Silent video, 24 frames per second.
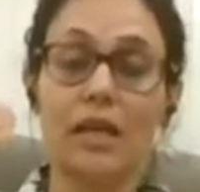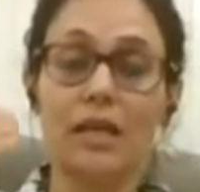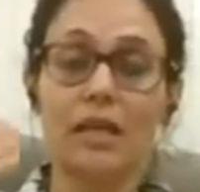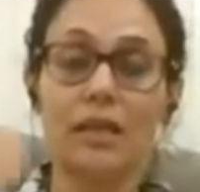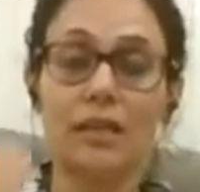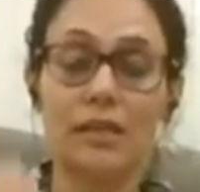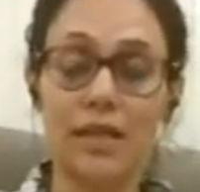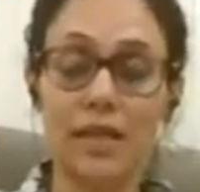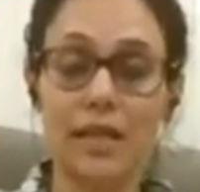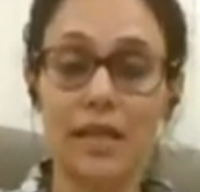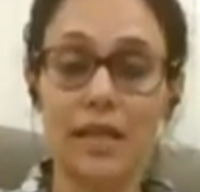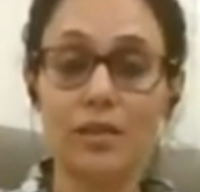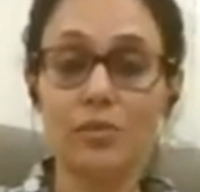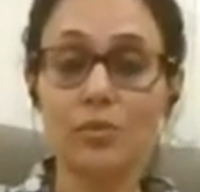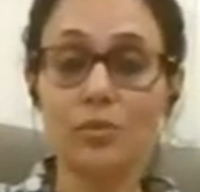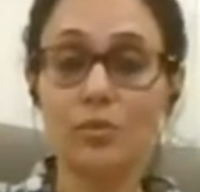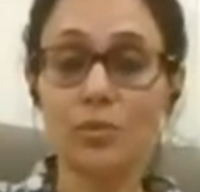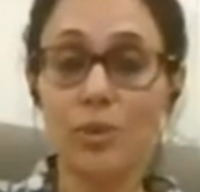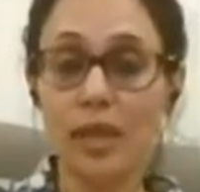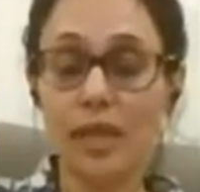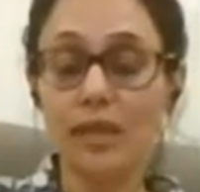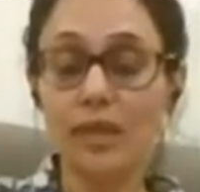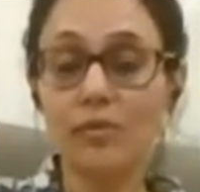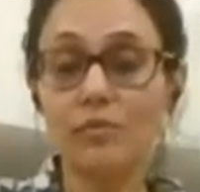Then
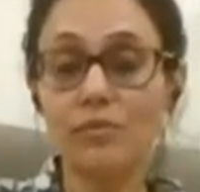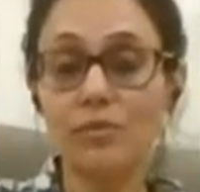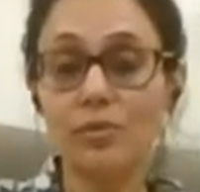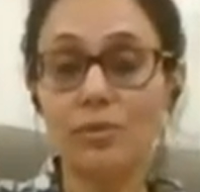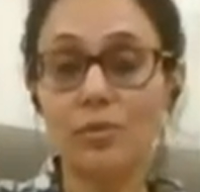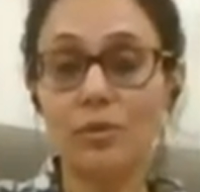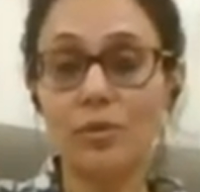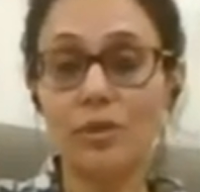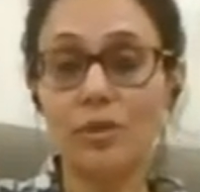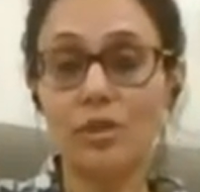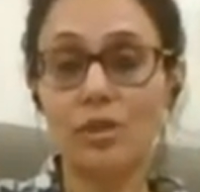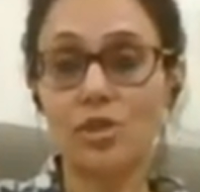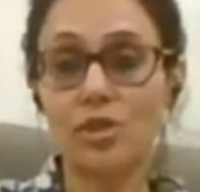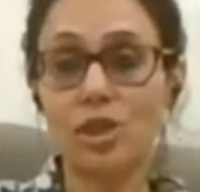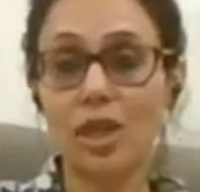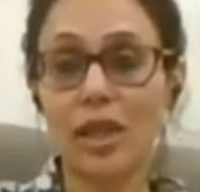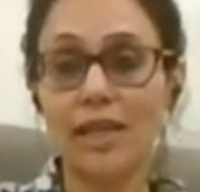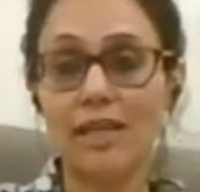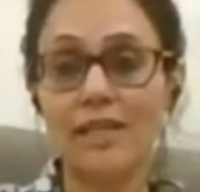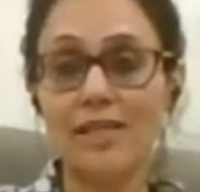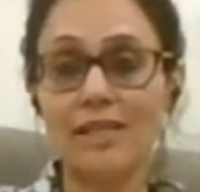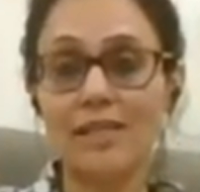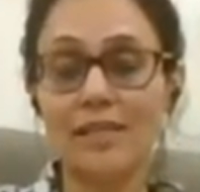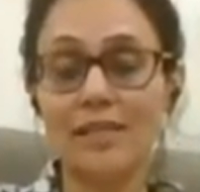when the
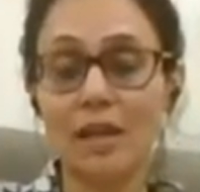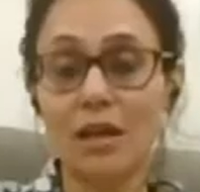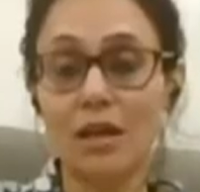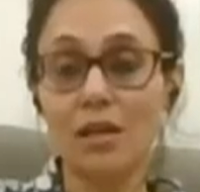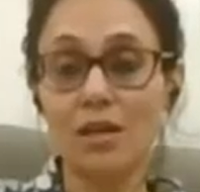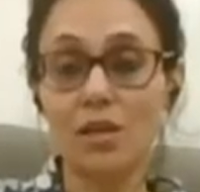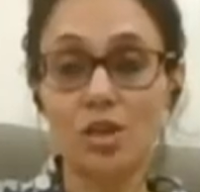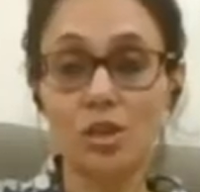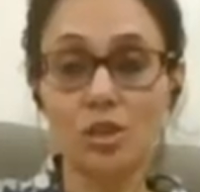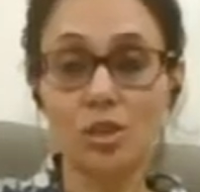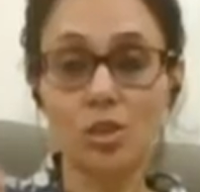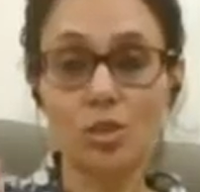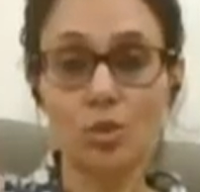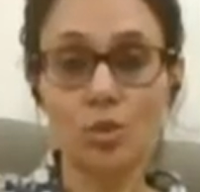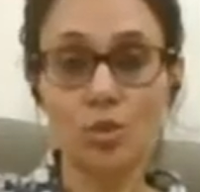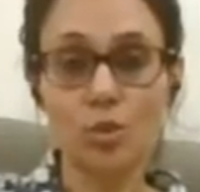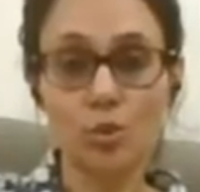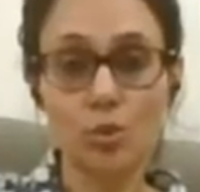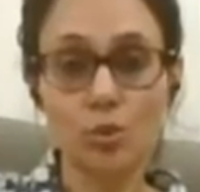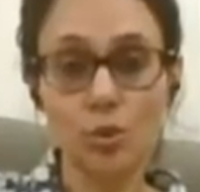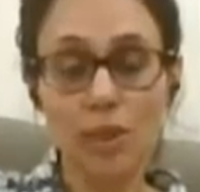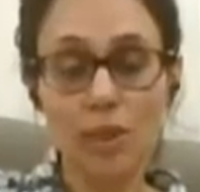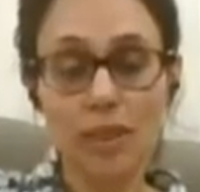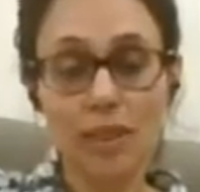child starts
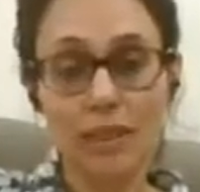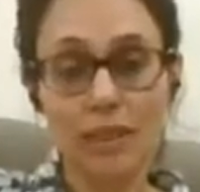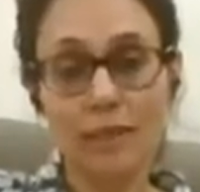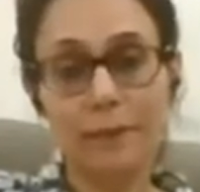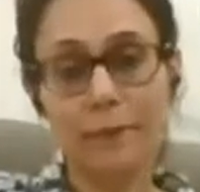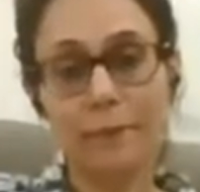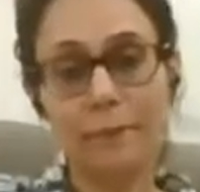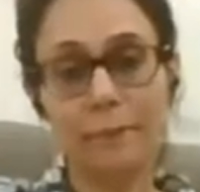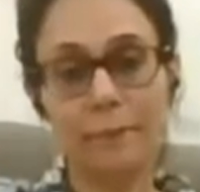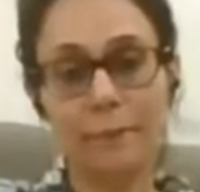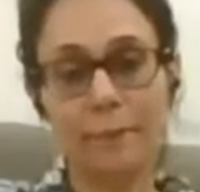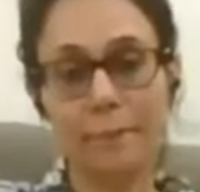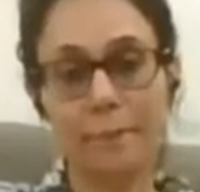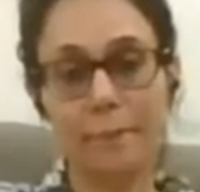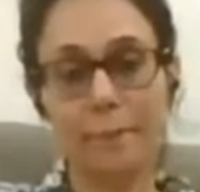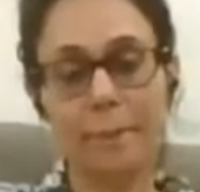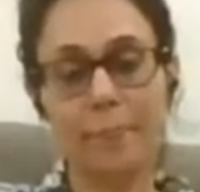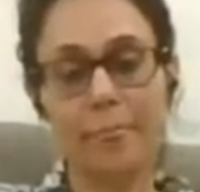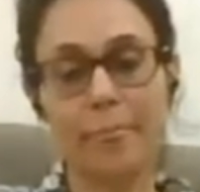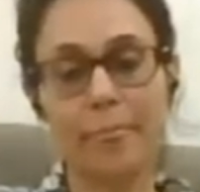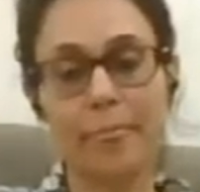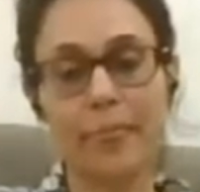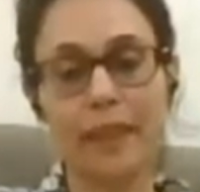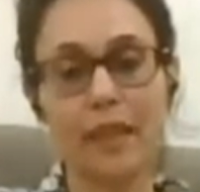growing,
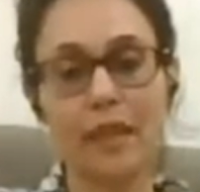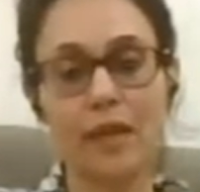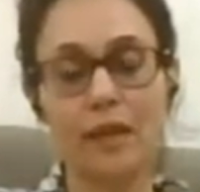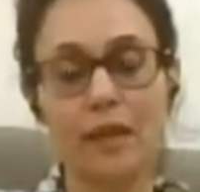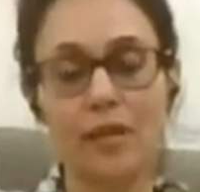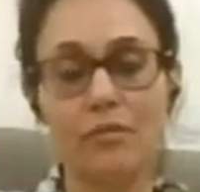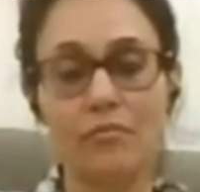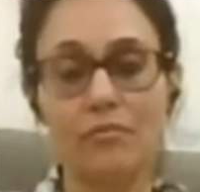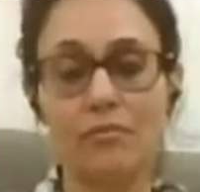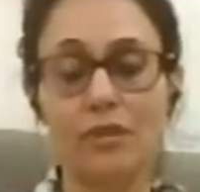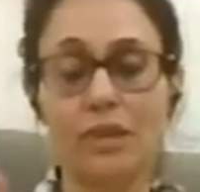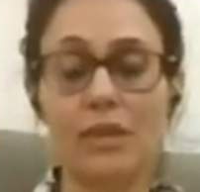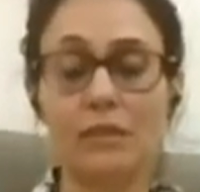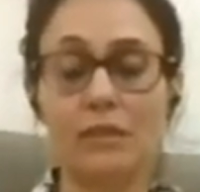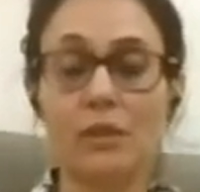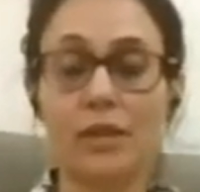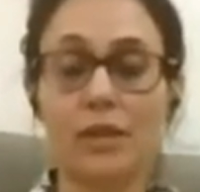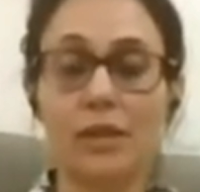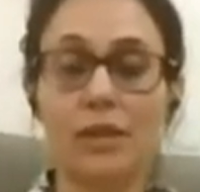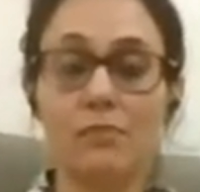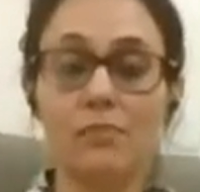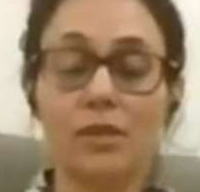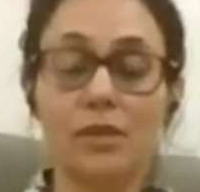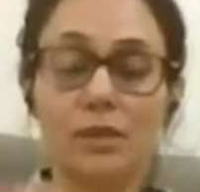when he
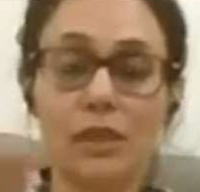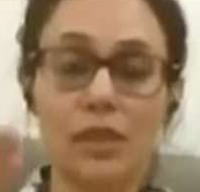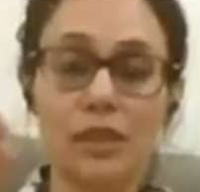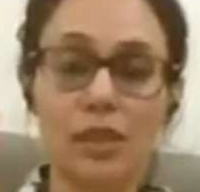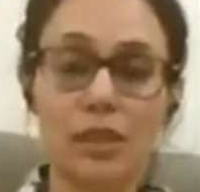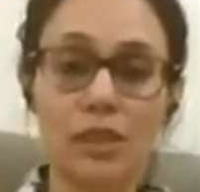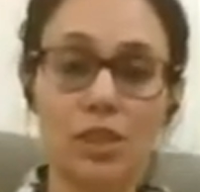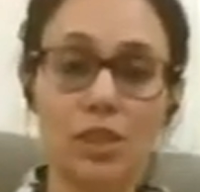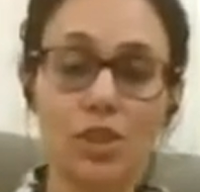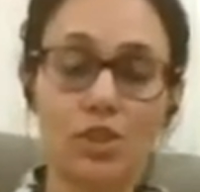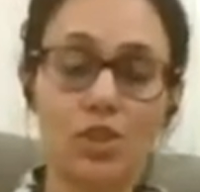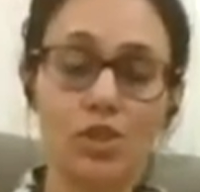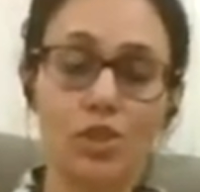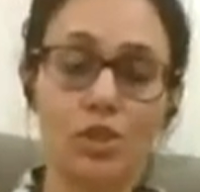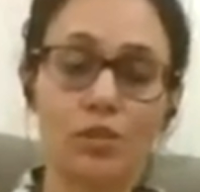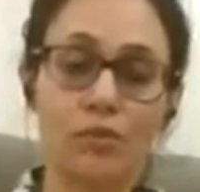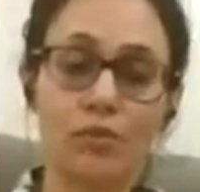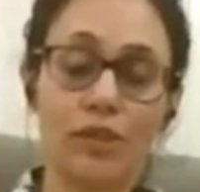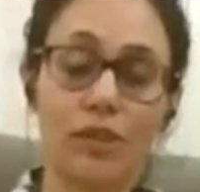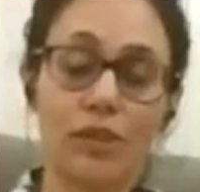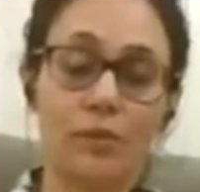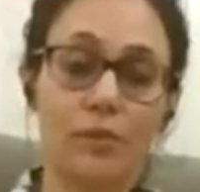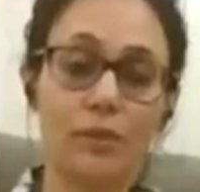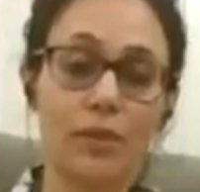becomes a teenager,
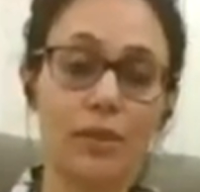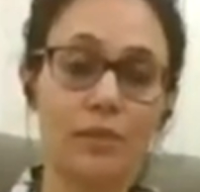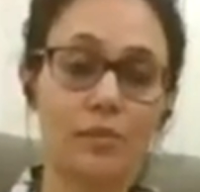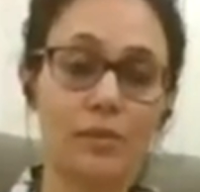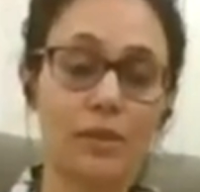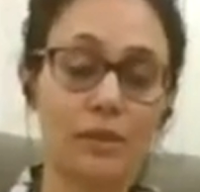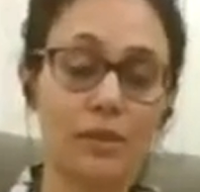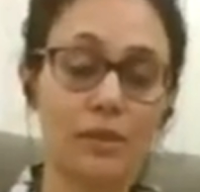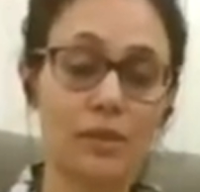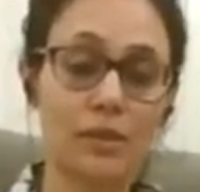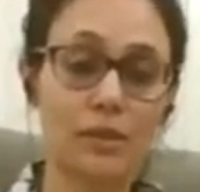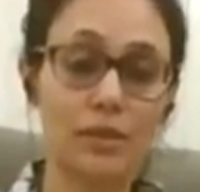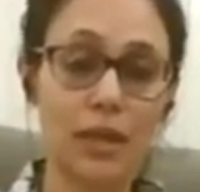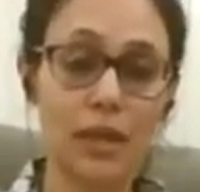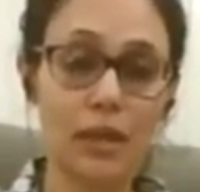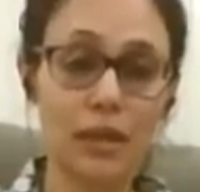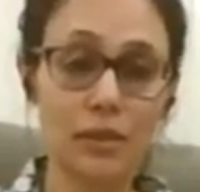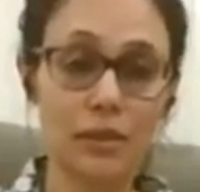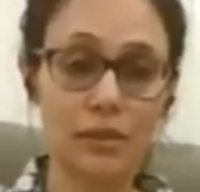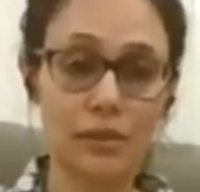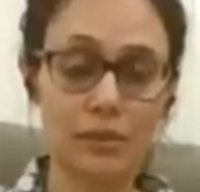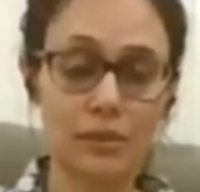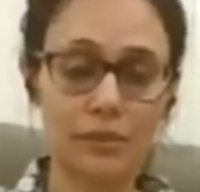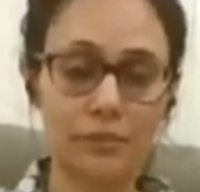when he becomes an
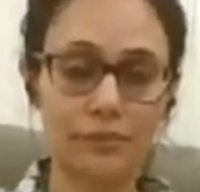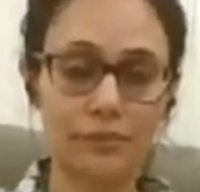adult,